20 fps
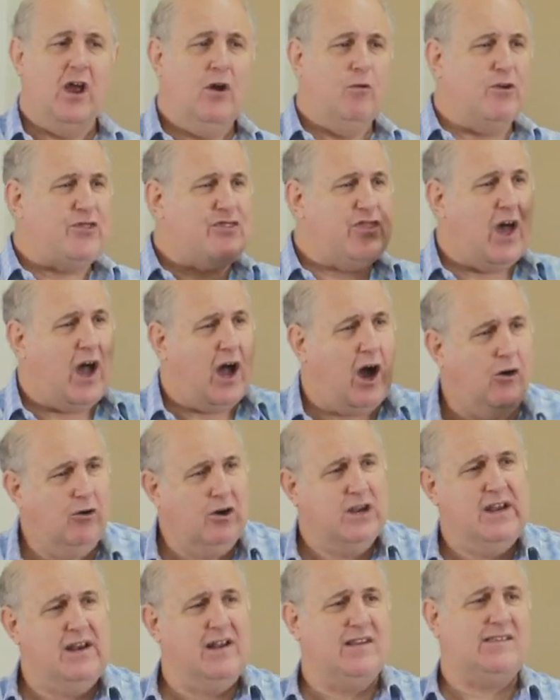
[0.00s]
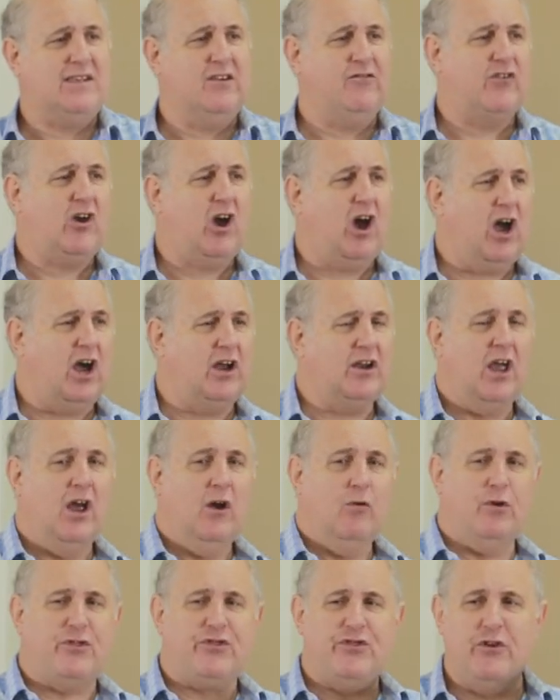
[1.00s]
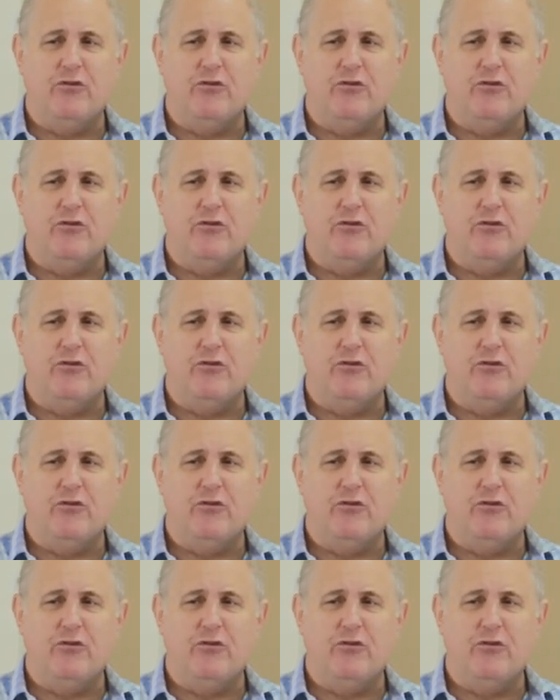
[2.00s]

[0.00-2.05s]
with the holiness of God, with